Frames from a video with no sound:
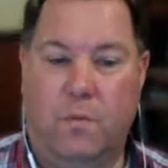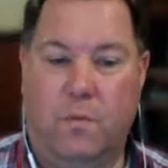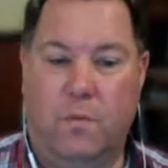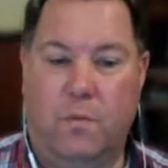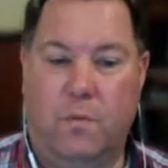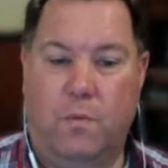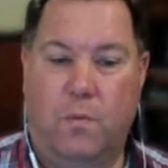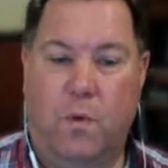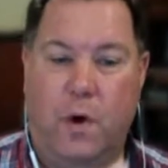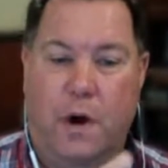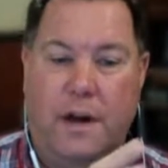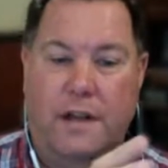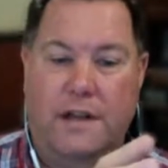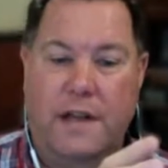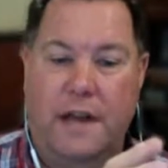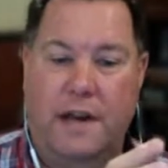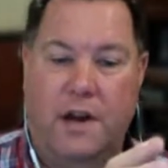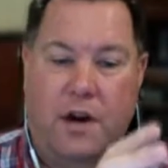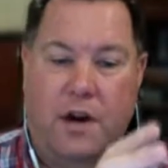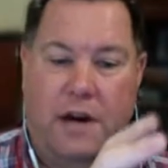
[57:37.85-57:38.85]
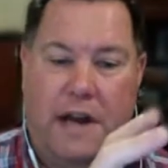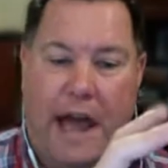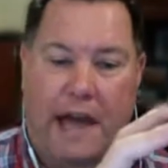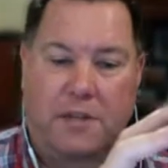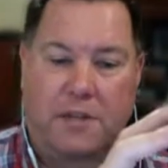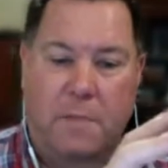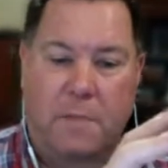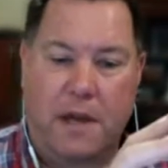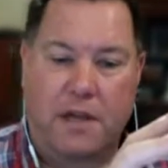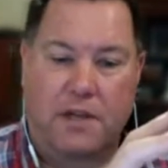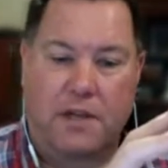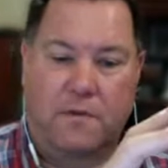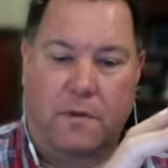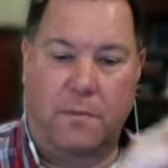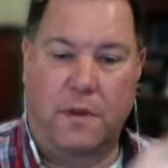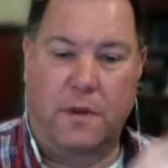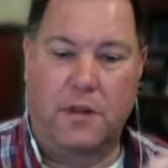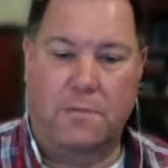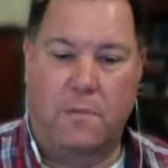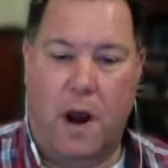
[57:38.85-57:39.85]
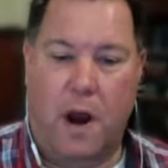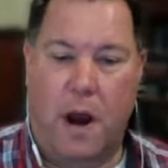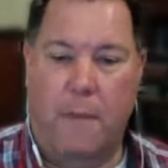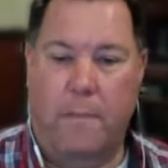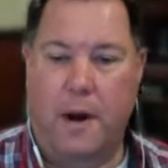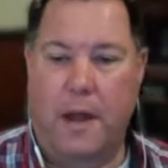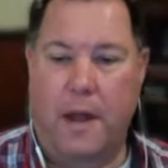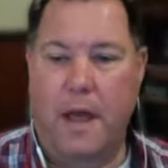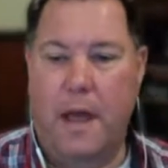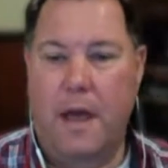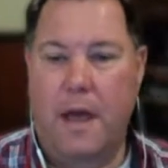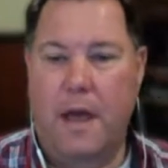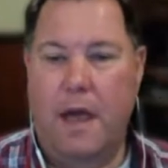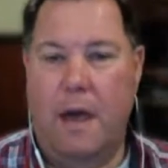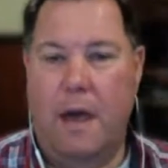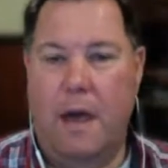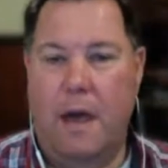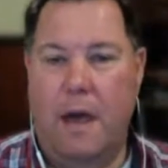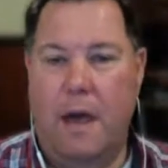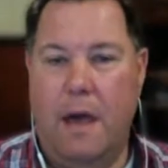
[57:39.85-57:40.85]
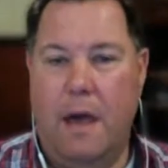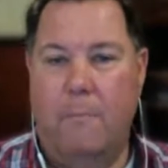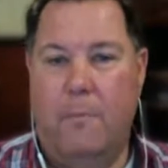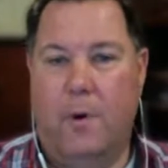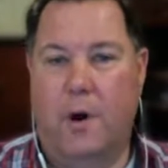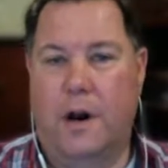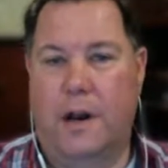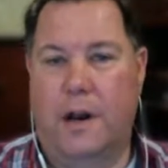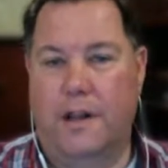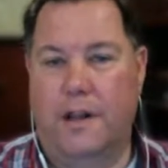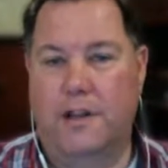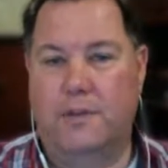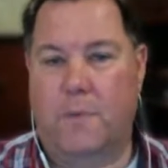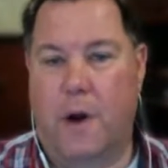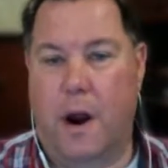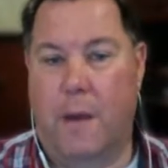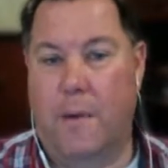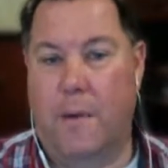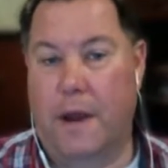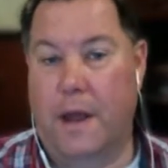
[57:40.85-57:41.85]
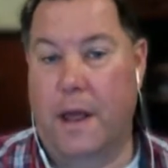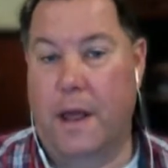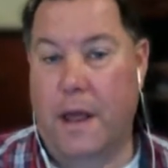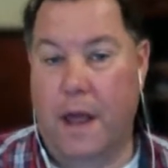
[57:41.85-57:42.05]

we're going to take our tax base from this property and put it on this property.